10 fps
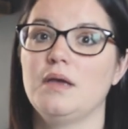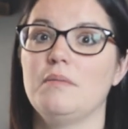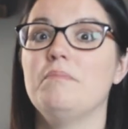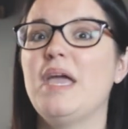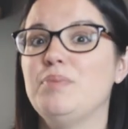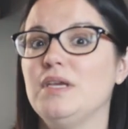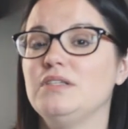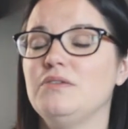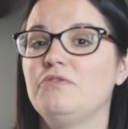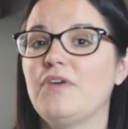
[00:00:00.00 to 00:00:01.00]
maybe
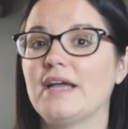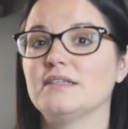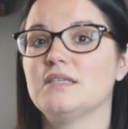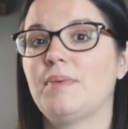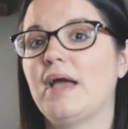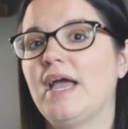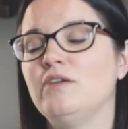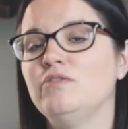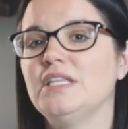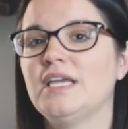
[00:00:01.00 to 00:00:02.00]
using facts about
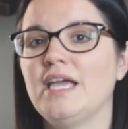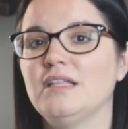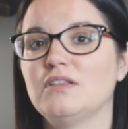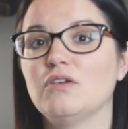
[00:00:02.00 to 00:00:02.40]
Henry VIII